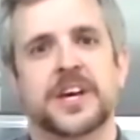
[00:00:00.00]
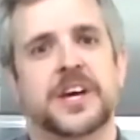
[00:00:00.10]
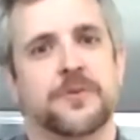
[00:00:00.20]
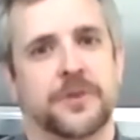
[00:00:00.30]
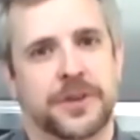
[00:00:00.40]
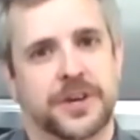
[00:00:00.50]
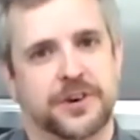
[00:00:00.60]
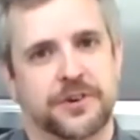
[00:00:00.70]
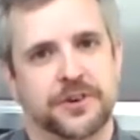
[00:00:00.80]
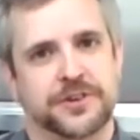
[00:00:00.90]
it really
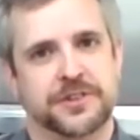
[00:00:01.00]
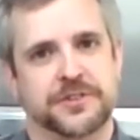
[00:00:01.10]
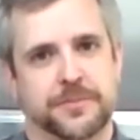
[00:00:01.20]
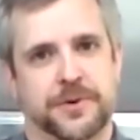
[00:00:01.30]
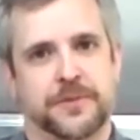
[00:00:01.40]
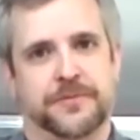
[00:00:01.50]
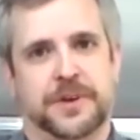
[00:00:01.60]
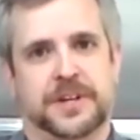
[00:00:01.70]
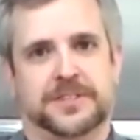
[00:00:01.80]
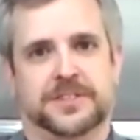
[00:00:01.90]
encourages a
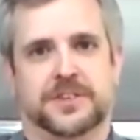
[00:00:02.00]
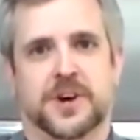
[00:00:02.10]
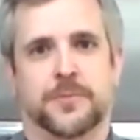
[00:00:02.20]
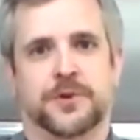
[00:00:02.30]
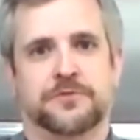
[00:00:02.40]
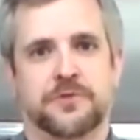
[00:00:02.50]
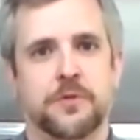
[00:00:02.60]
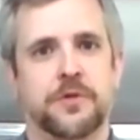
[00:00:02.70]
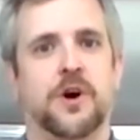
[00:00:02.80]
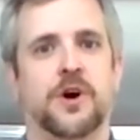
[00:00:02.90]
perfect upward
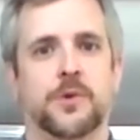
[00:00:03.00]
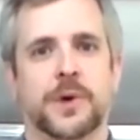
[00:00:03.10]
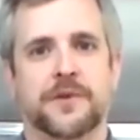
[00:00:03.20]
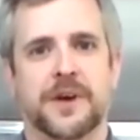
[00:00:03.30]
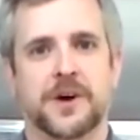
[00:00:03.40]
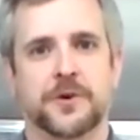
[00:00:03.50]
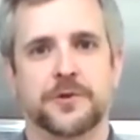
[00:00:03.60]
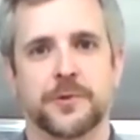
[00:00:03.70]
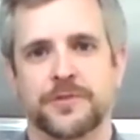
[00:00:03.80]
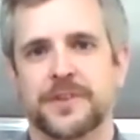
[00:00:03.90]
growth all the way around.
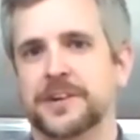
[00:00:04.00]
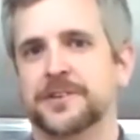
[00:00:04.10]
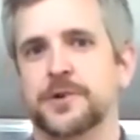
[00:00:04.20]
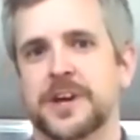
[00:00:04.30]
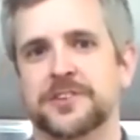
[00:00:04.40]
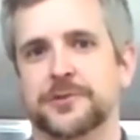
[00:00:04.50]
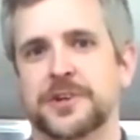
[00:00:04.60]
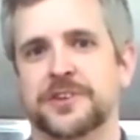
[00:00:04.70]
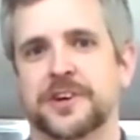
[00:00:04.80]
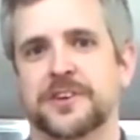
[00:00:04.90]
But when you've got two next to
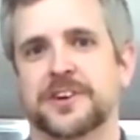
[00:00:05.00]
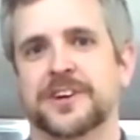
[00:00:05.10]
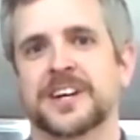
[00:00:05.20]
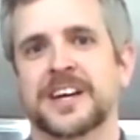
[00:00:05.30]
each other,